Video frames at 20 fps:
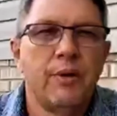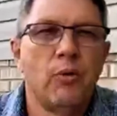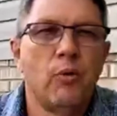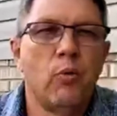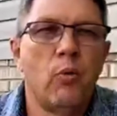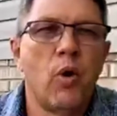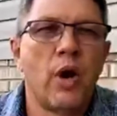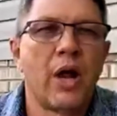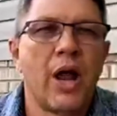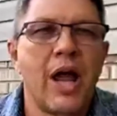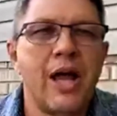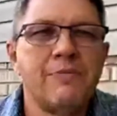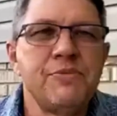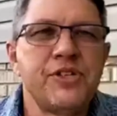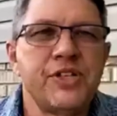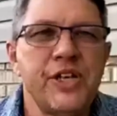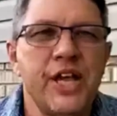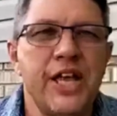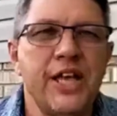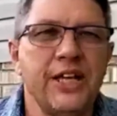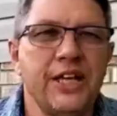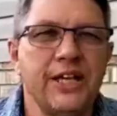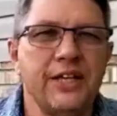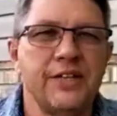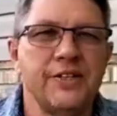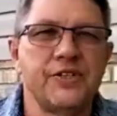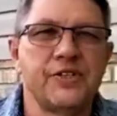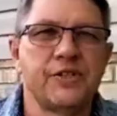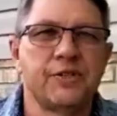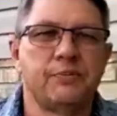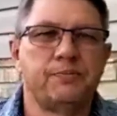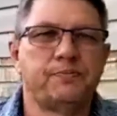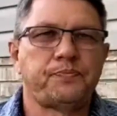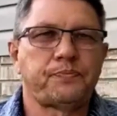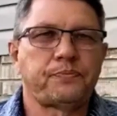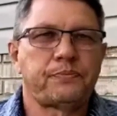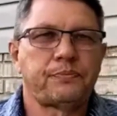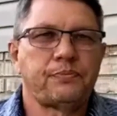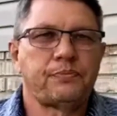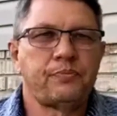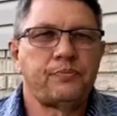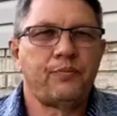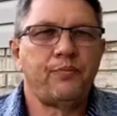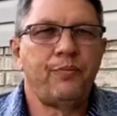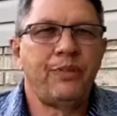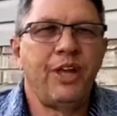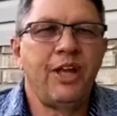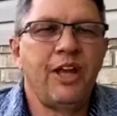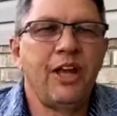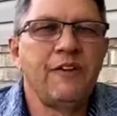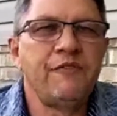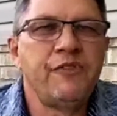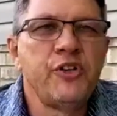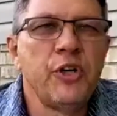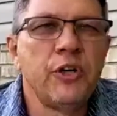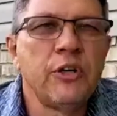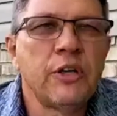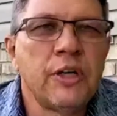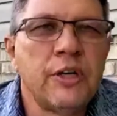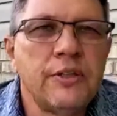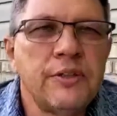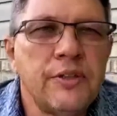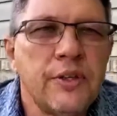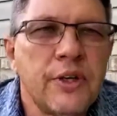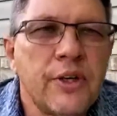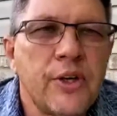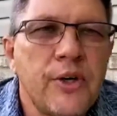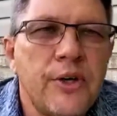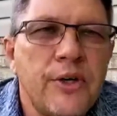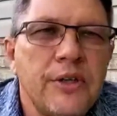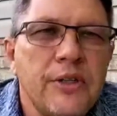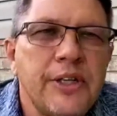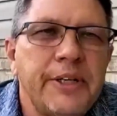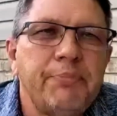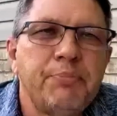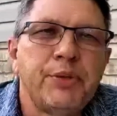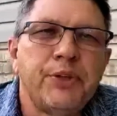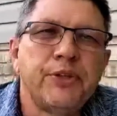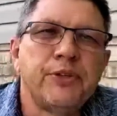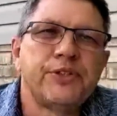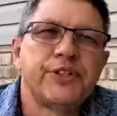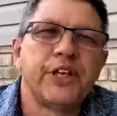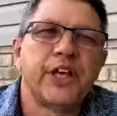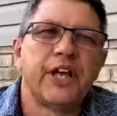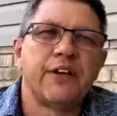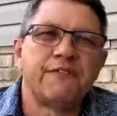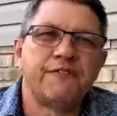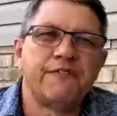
What I'm saying is, if you're currently producing at